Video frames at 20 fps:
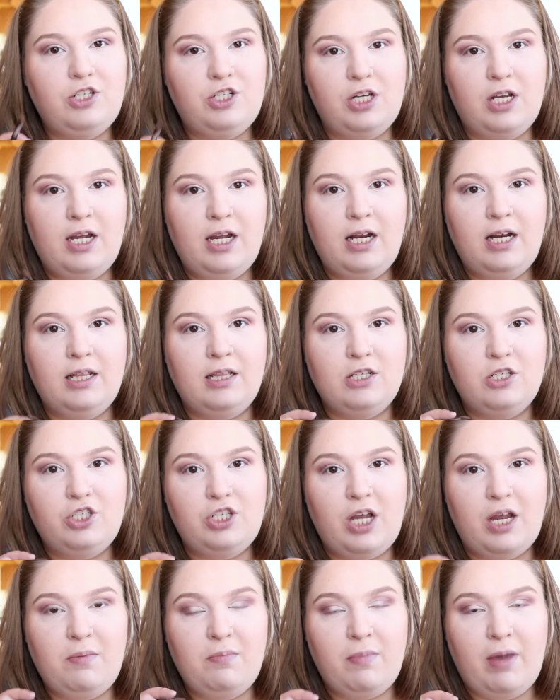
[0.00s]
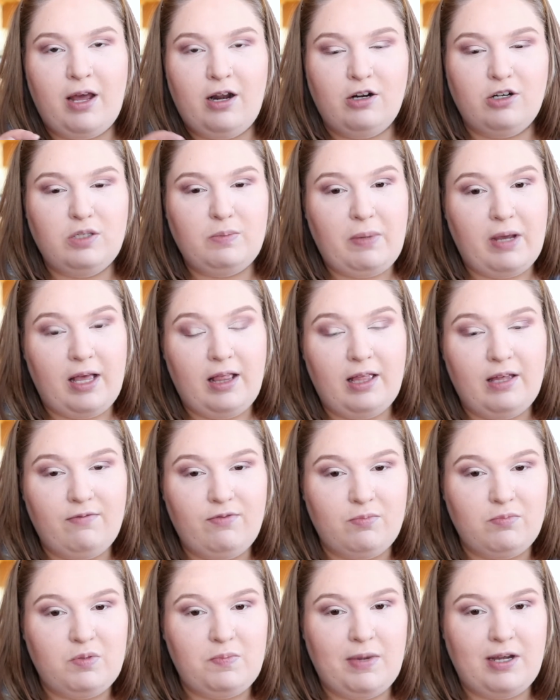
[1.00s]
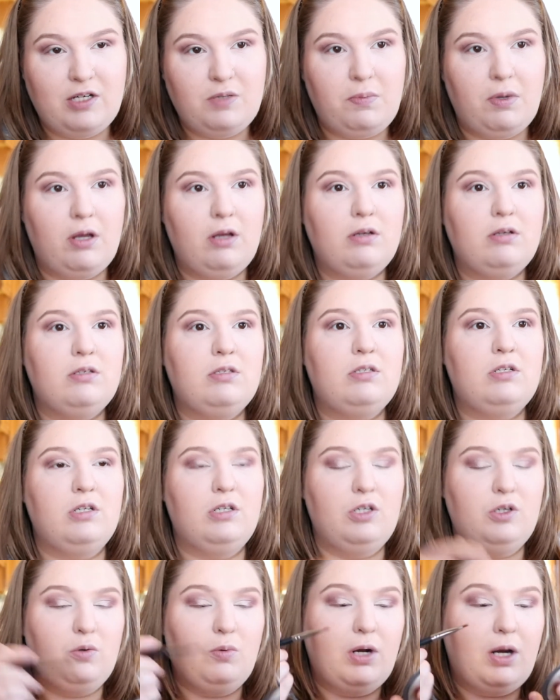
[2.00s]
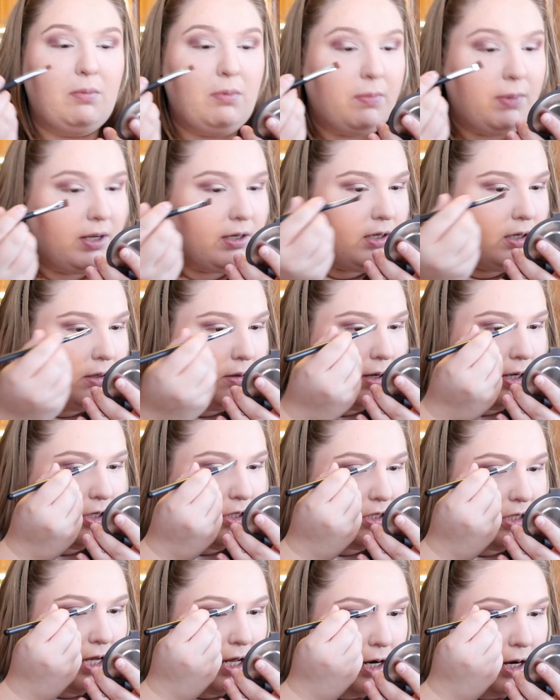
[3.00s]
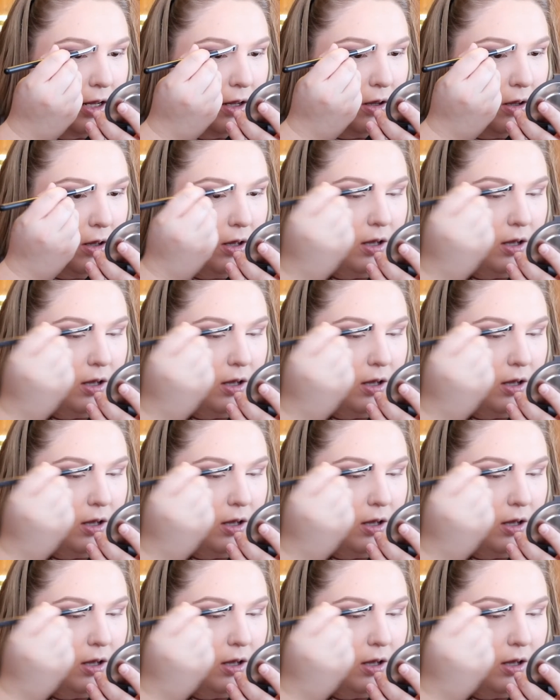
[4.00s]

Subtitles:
shade in the Shape Matters palette from Smashbox to do what I'm about to do. I just kind of